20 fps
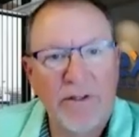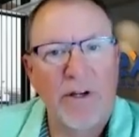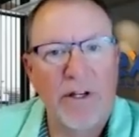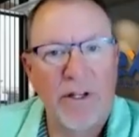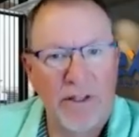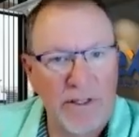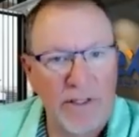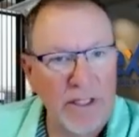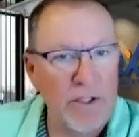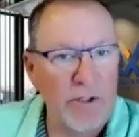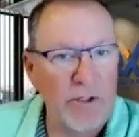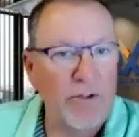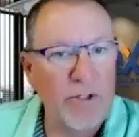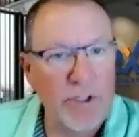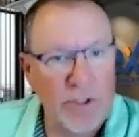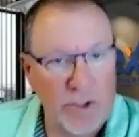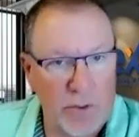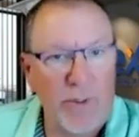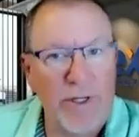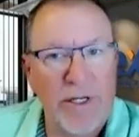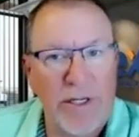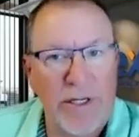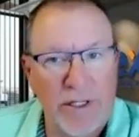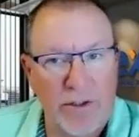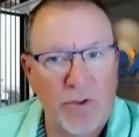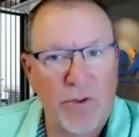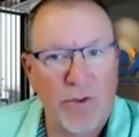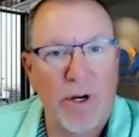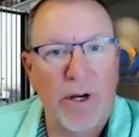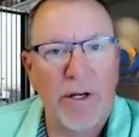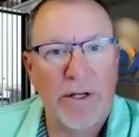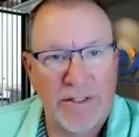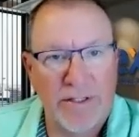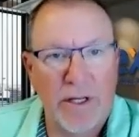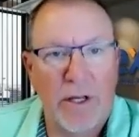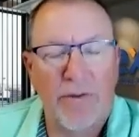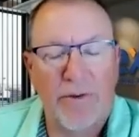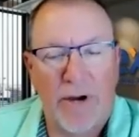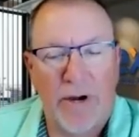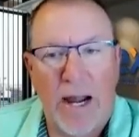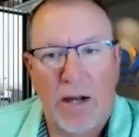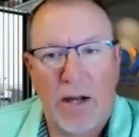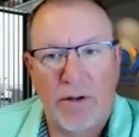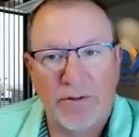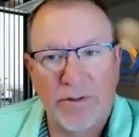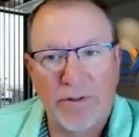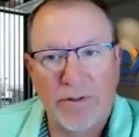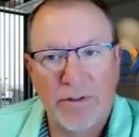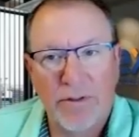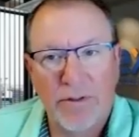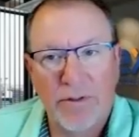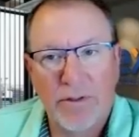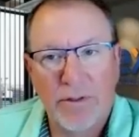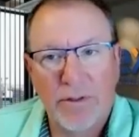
they're going to think you're just greedy and trying to sell their house,